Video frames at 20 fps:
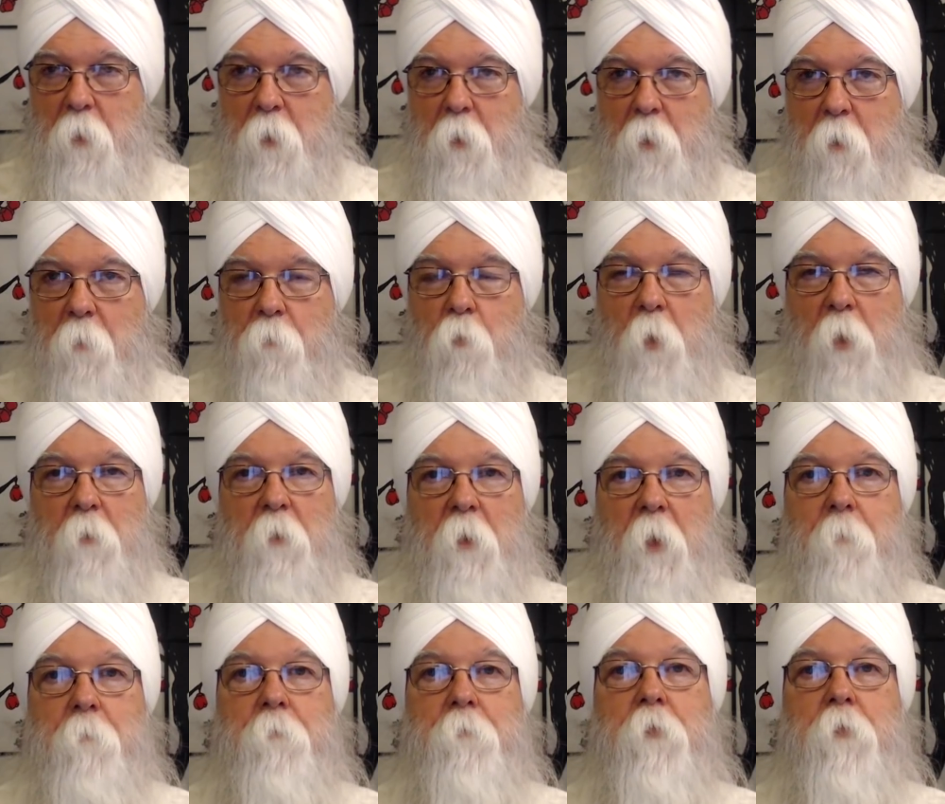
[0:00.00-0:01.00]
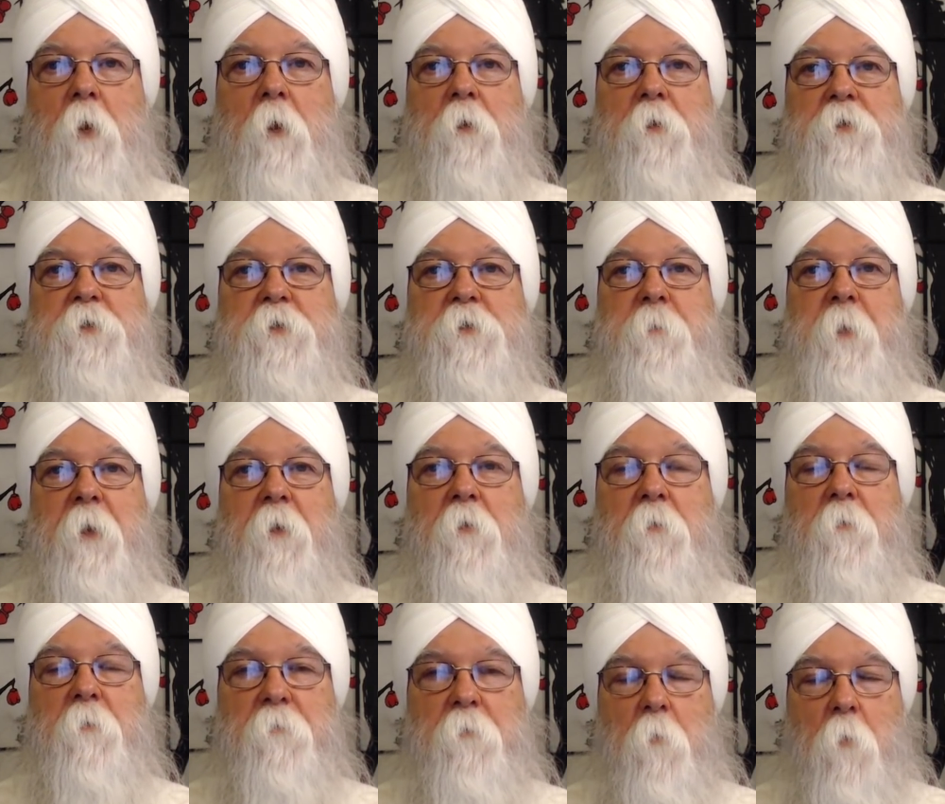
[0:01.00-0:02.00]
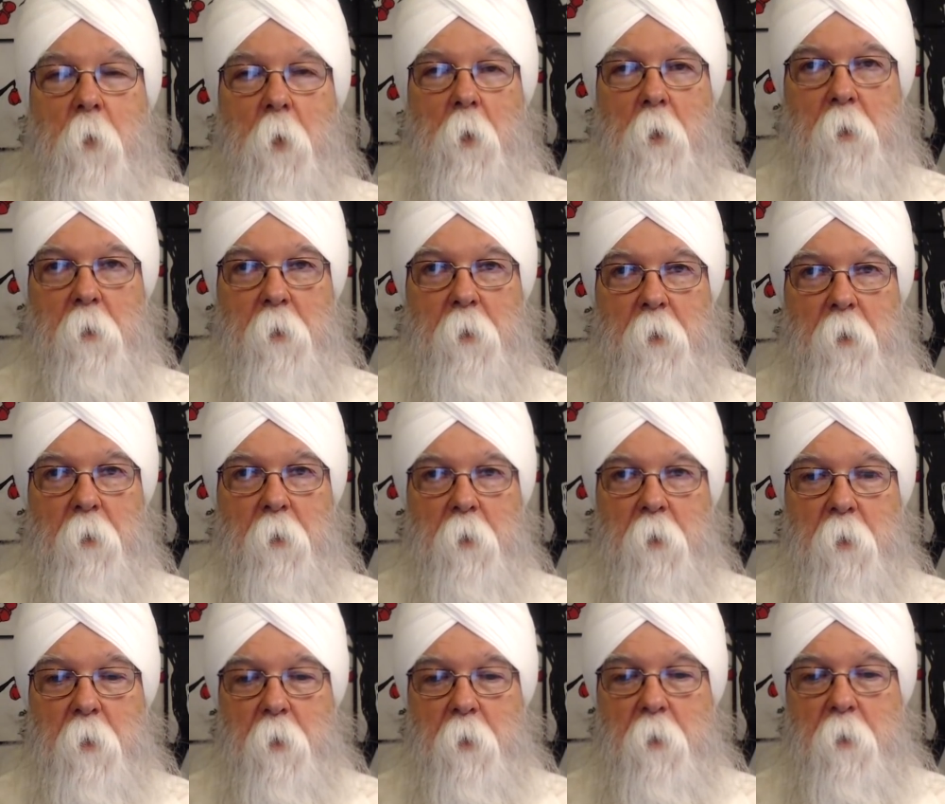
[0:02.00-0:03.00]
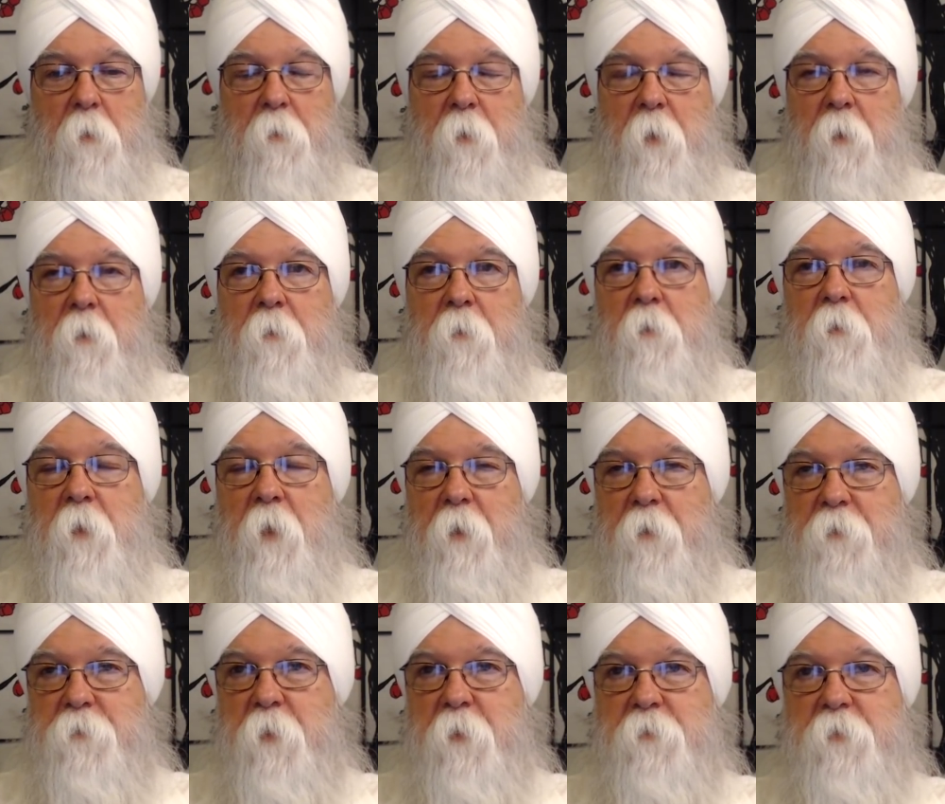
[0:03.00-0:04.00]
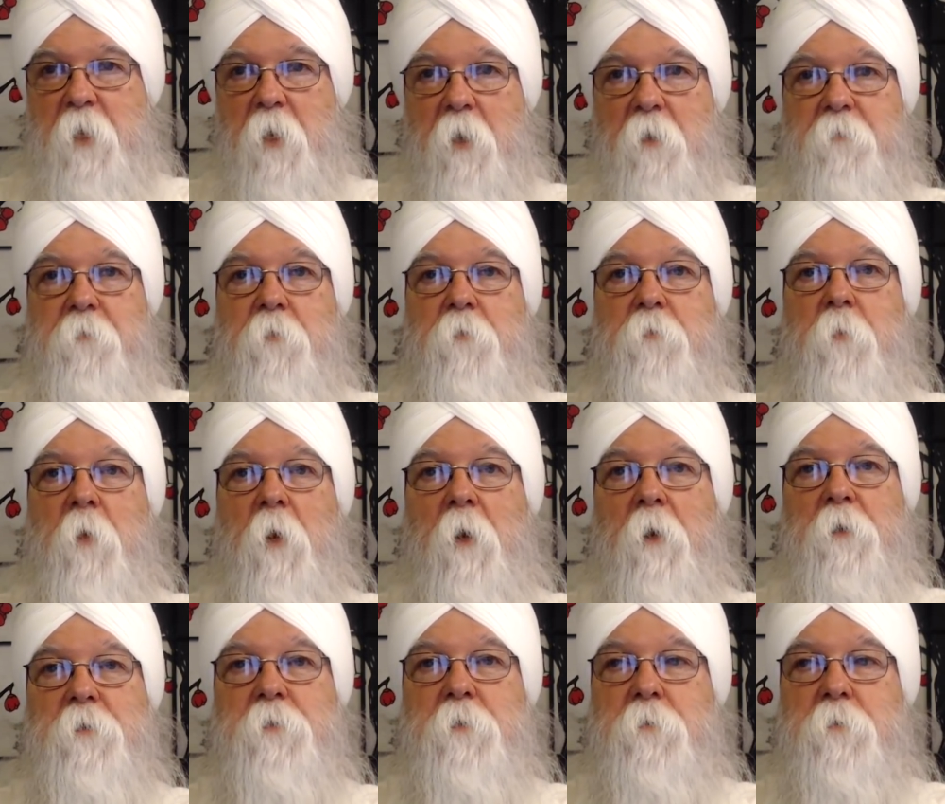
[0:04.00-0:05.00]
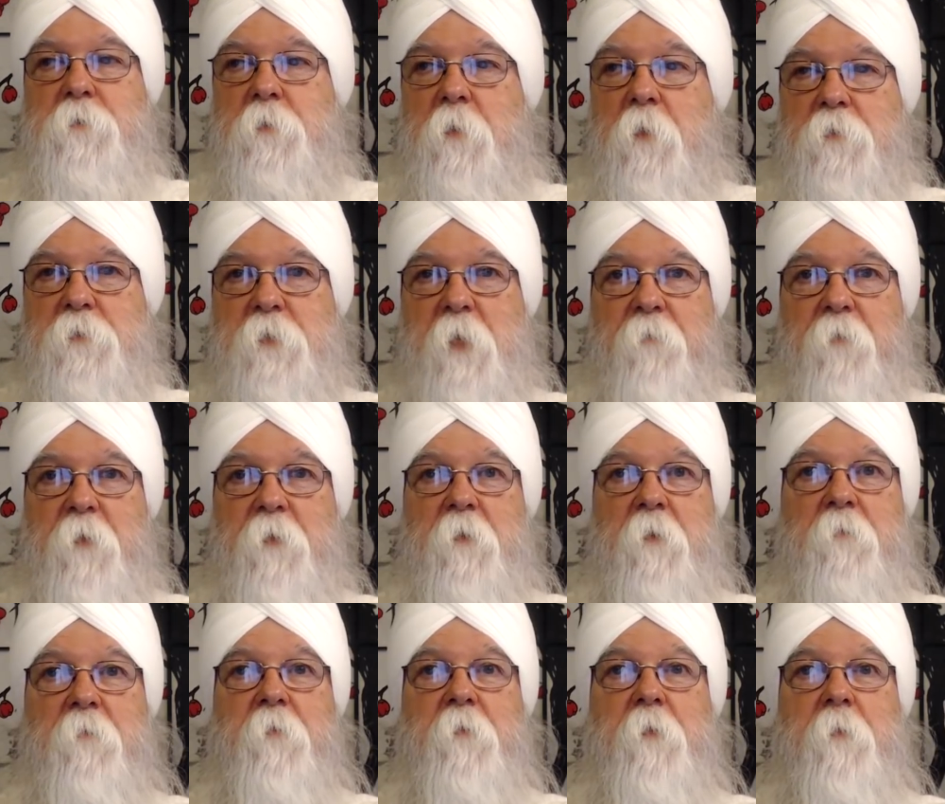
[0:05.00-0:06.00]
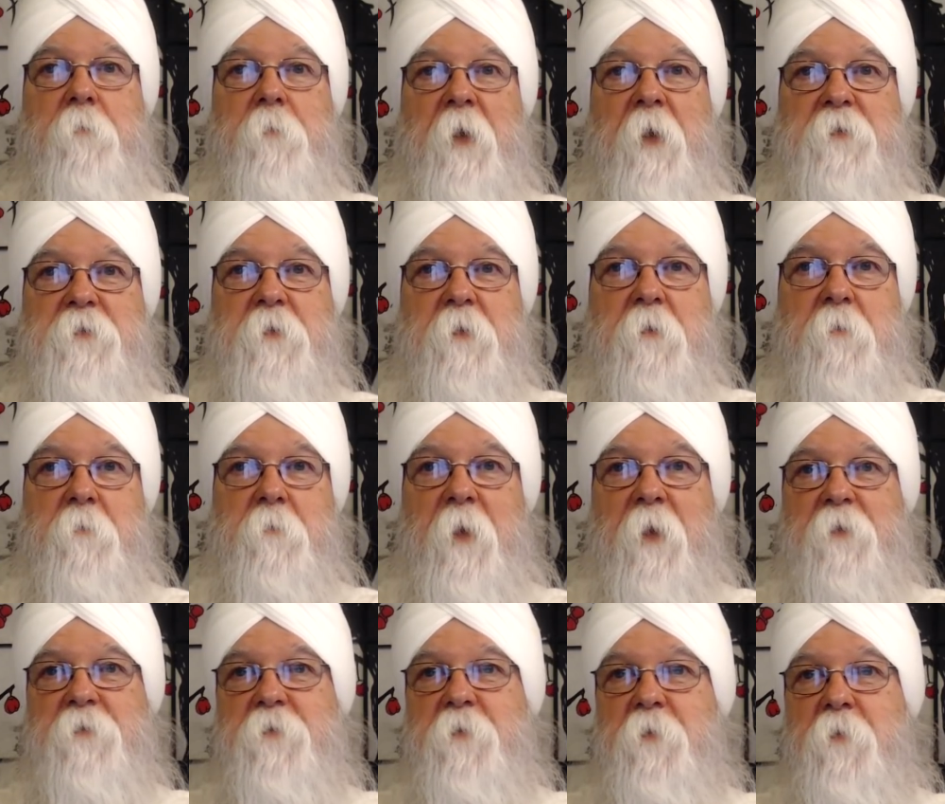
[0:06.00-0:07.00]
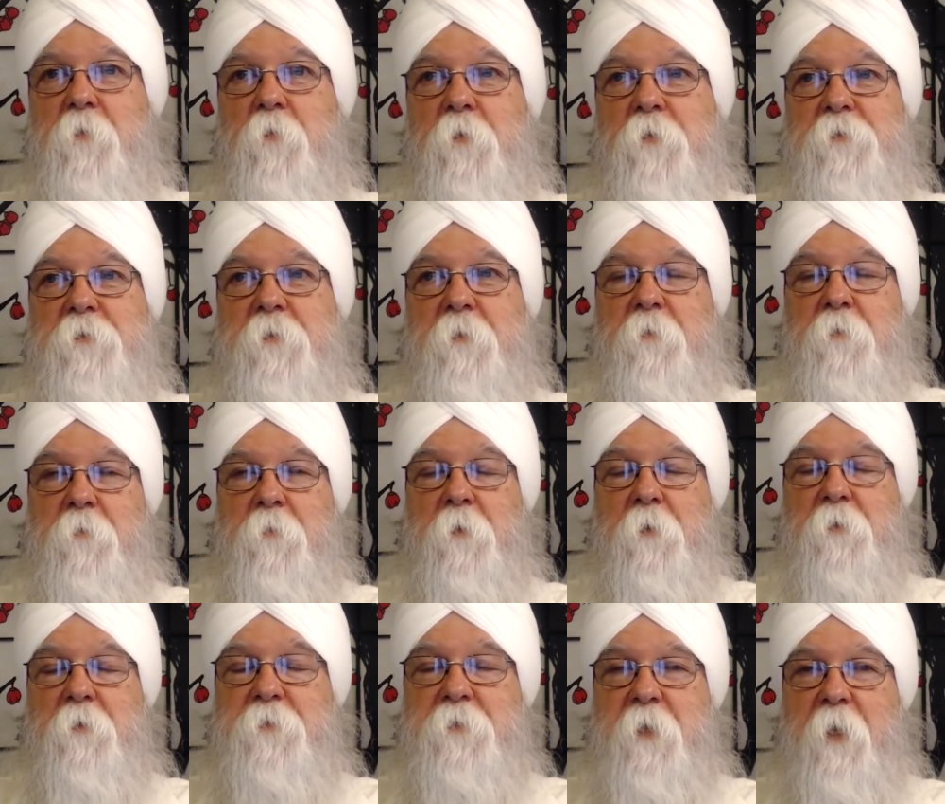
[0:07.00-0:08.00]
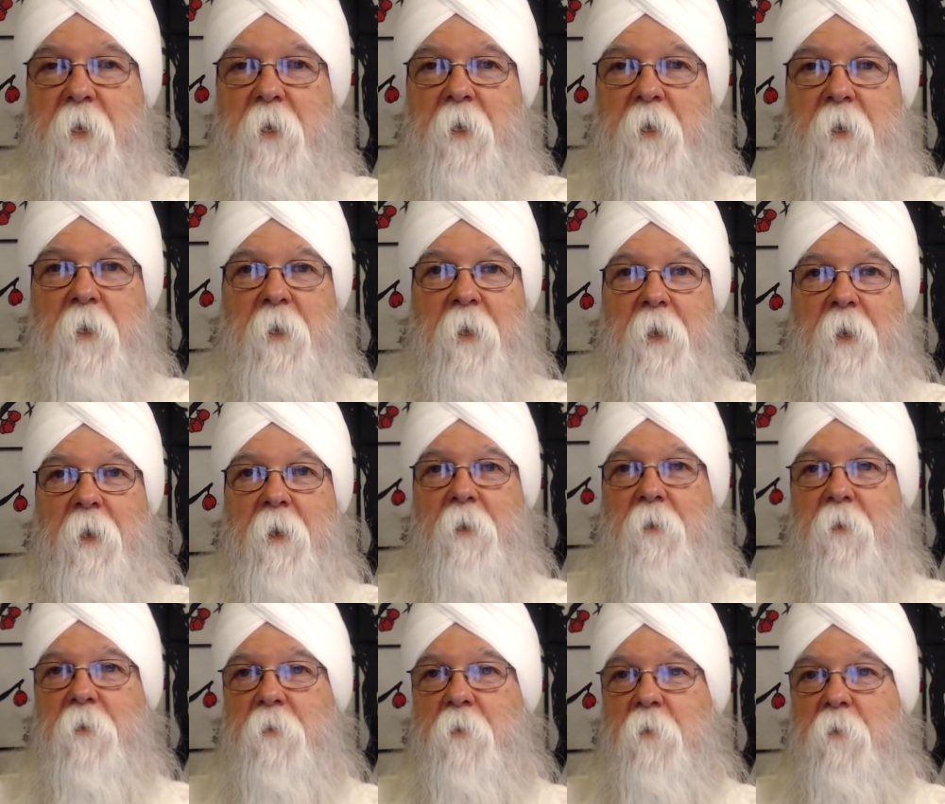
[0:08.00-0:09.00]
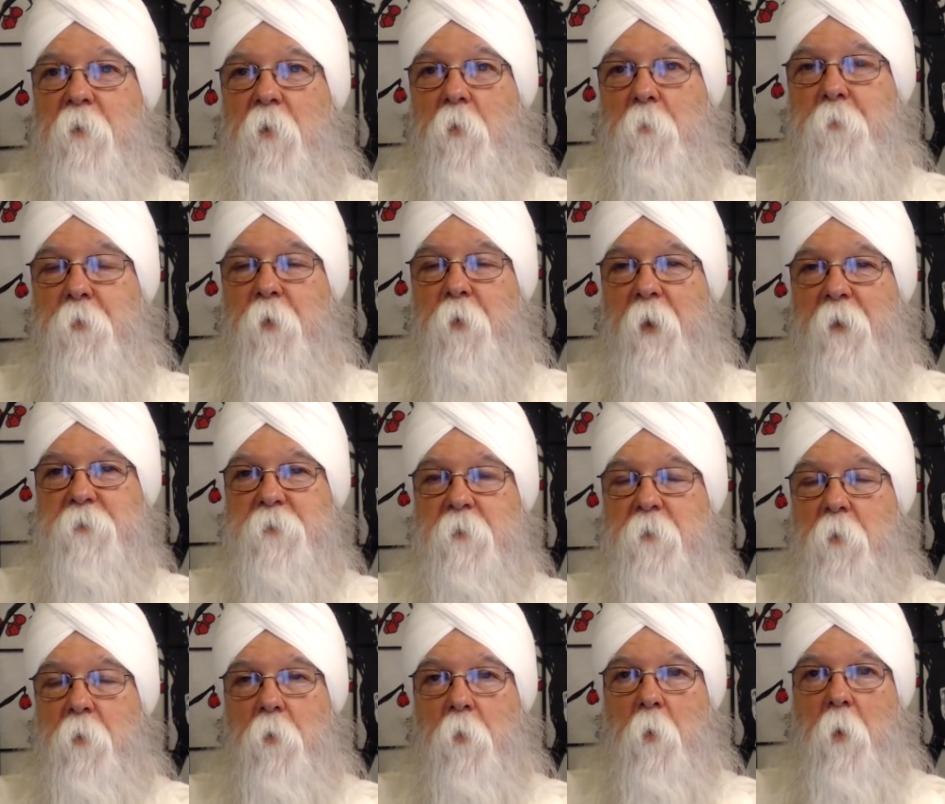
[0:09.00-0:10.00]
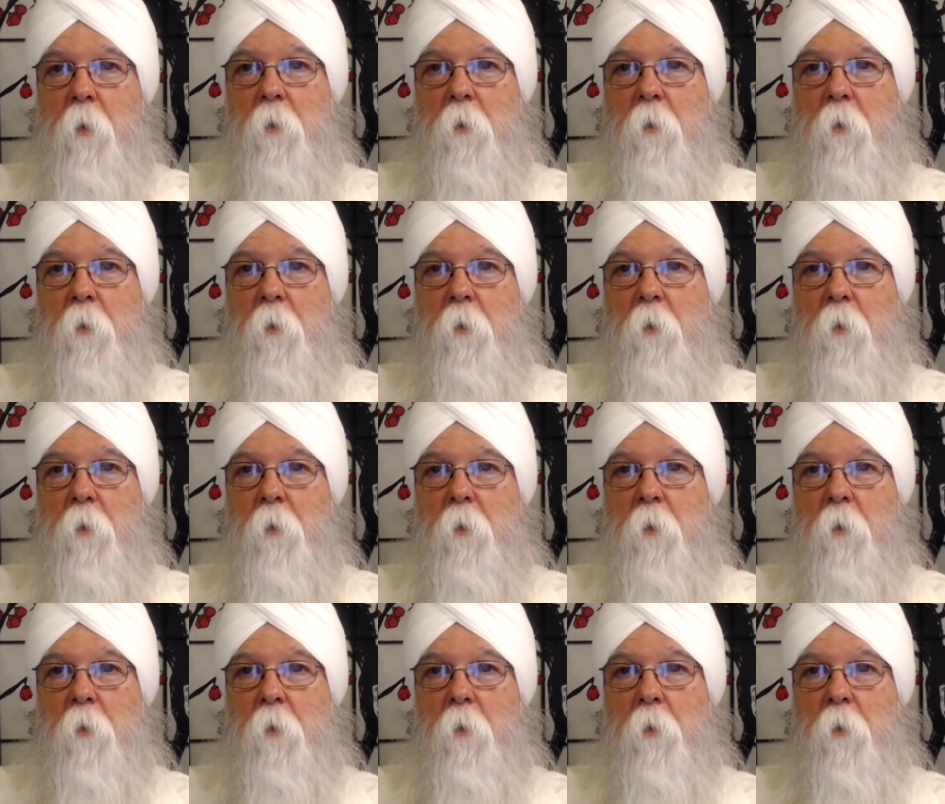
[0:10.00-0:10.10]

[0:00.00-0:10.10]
lot broader spectrum of quality than the United States health food market. So there's everything from the best of the best to the worst of the worst. And the low price, low